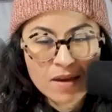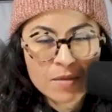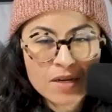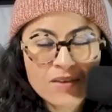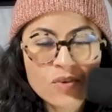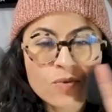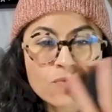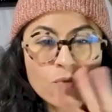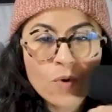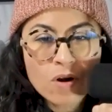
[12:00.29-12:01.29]
going to give you
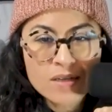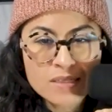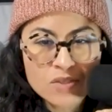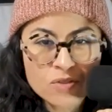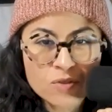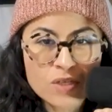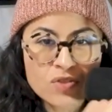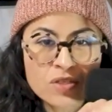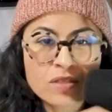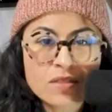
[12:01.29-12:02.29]
4 additional
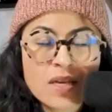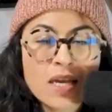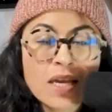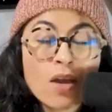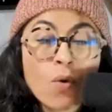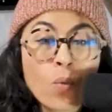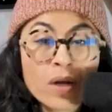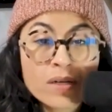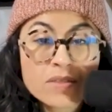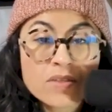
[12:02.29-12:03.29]
questions
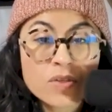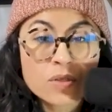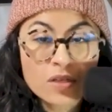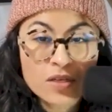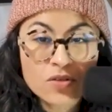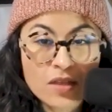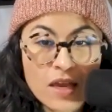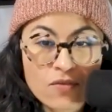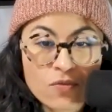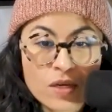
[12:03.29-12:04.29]
once you look at your
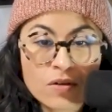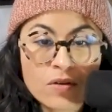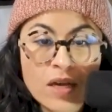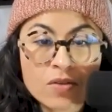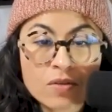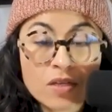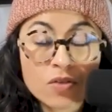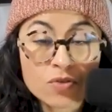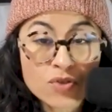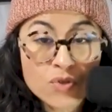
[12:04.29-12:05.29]
life wheel and you look at
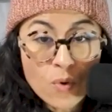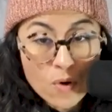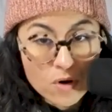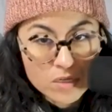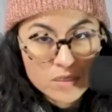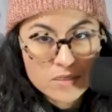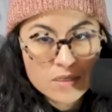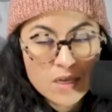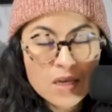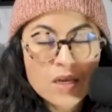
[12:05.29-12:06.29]
your
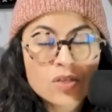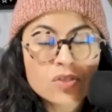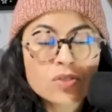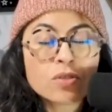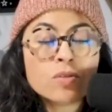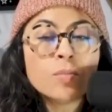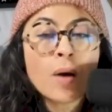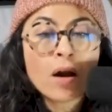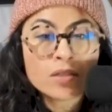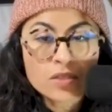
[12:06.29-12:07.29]
scores to
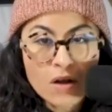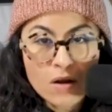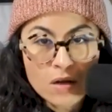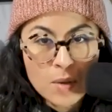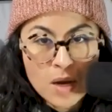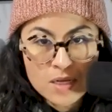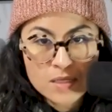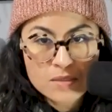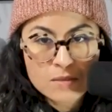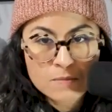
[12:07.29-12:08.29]
ponder upon
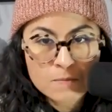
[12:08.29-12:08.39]
it.